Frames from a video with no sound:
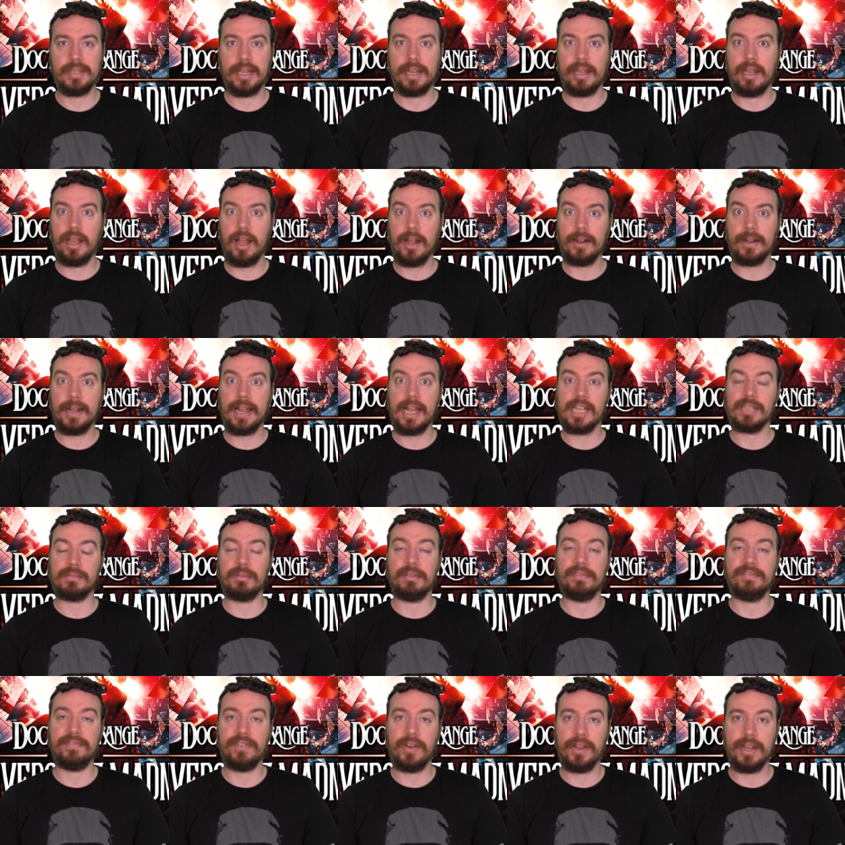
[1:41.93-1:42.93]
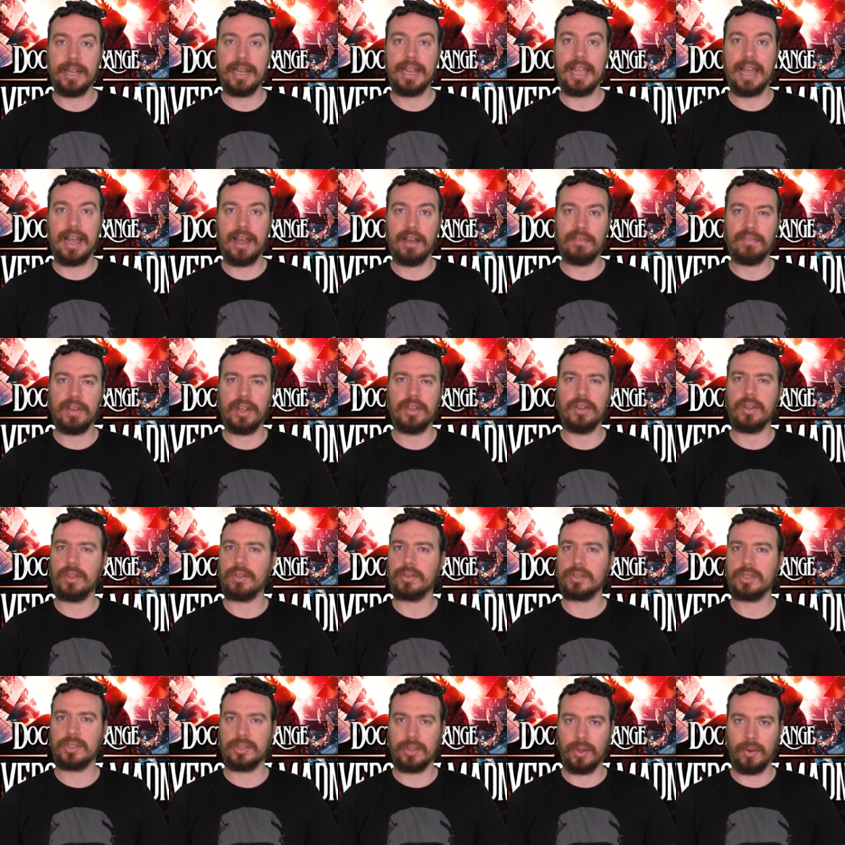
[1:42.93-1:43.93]
at long last, we finally have
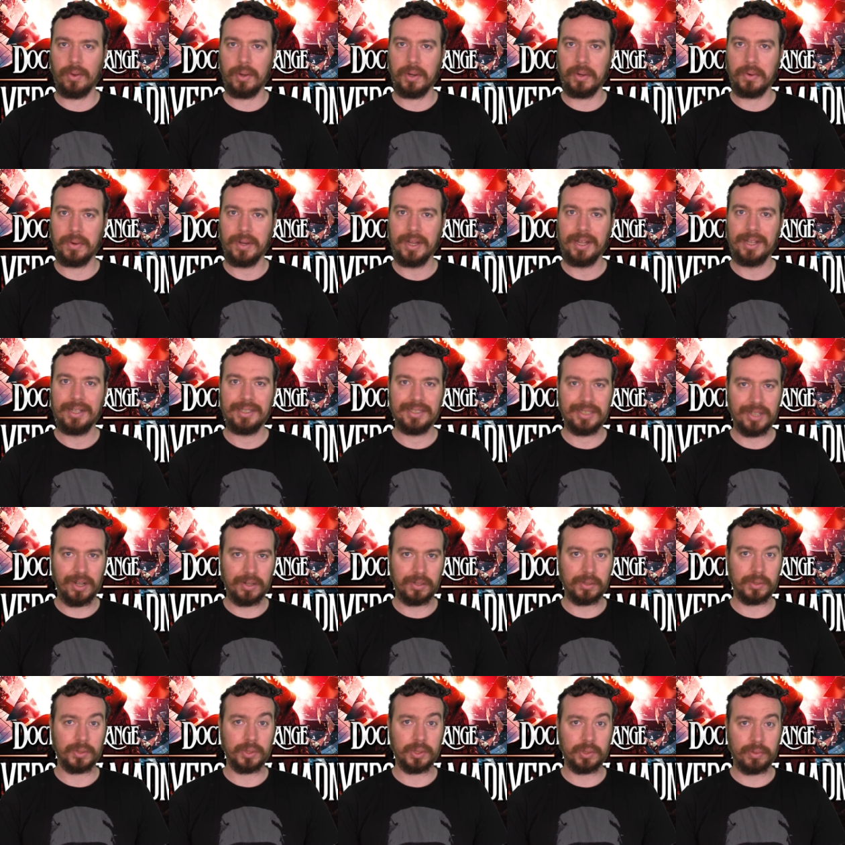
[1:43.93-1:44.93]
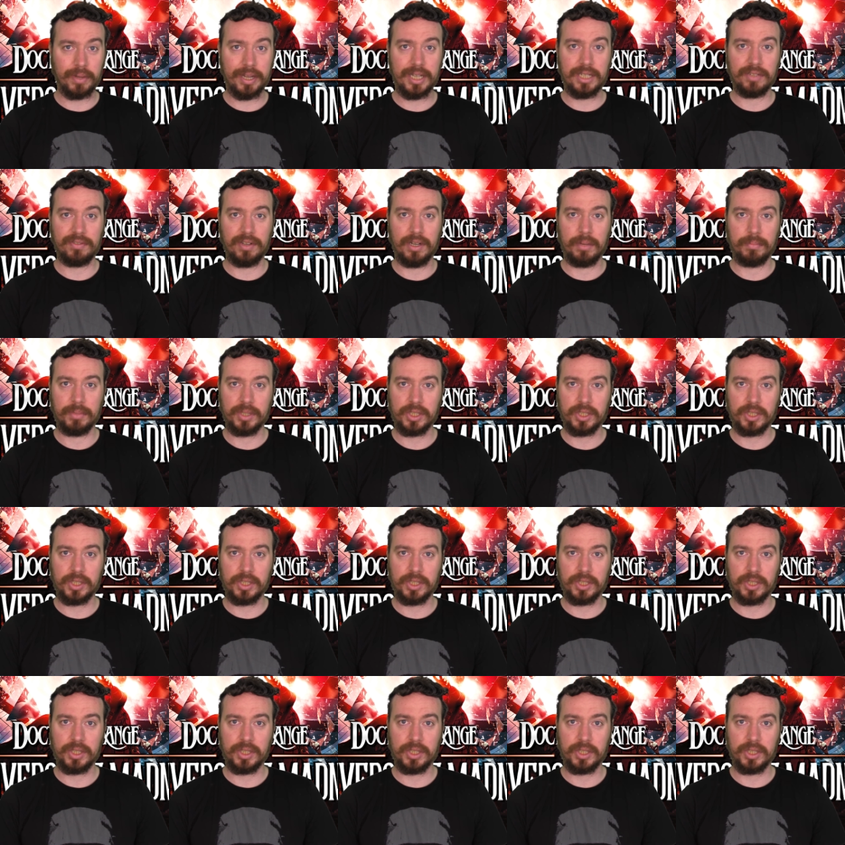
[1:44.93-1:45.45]
another solo Doctor Strange film,